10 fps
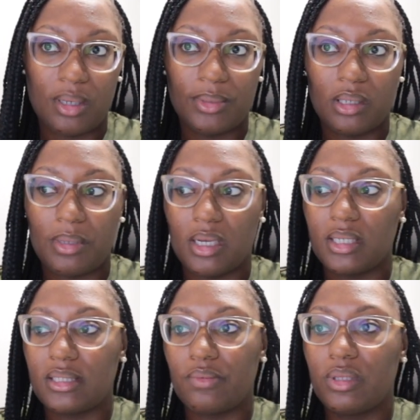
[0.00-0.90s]
I'm gonna be
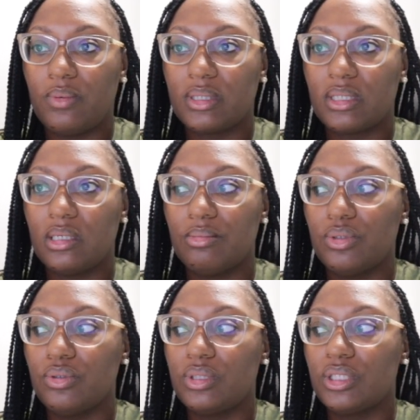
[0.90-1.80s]
honest. I really wasn't in a
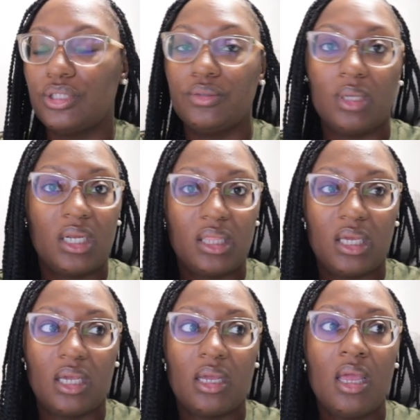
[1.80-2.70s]
mood to do
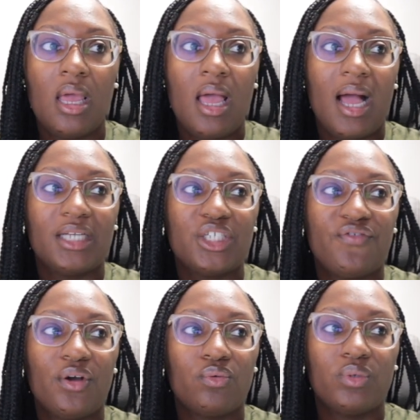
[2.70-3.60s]
anything. I just
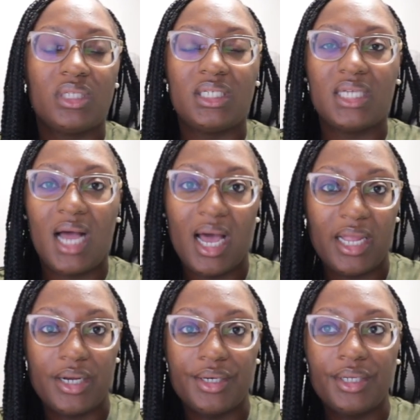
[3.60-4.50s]
felt really
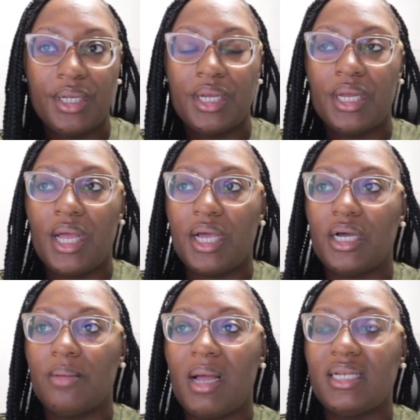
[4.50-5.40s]
tired.
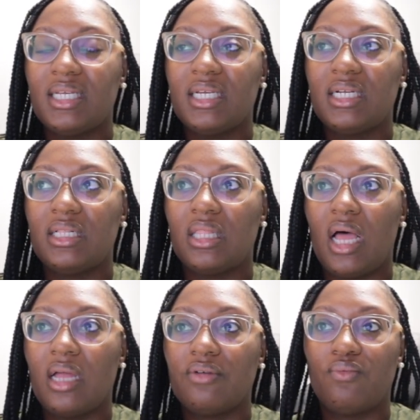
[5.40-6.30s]
I did a
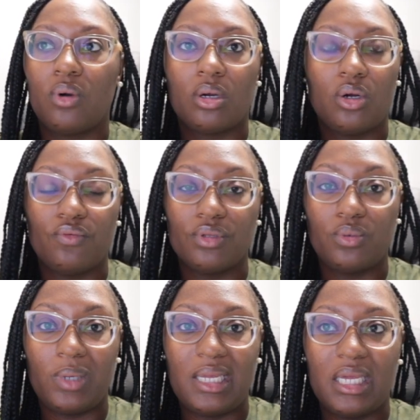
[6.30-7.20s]
lot of work over the
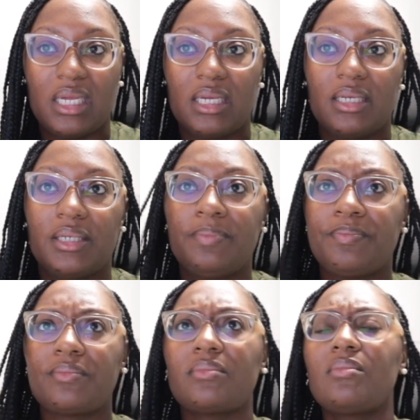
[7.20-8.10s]
weekend,
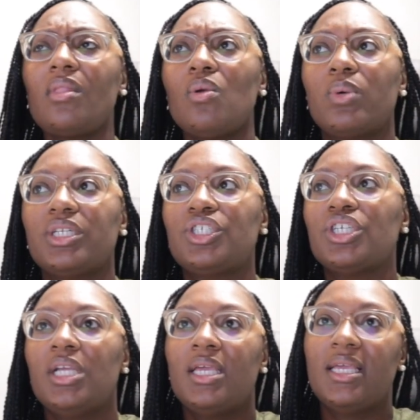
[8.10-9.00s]
which
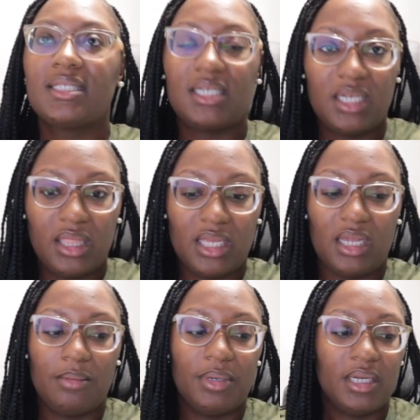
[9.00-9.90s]
is a good
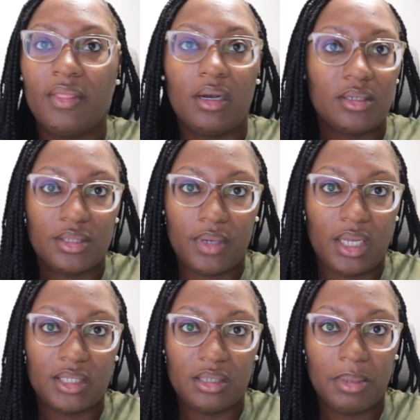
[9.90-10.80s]
thing, but that also
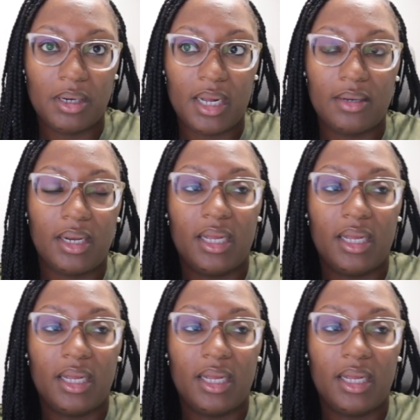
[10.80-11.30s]
aids to burnout.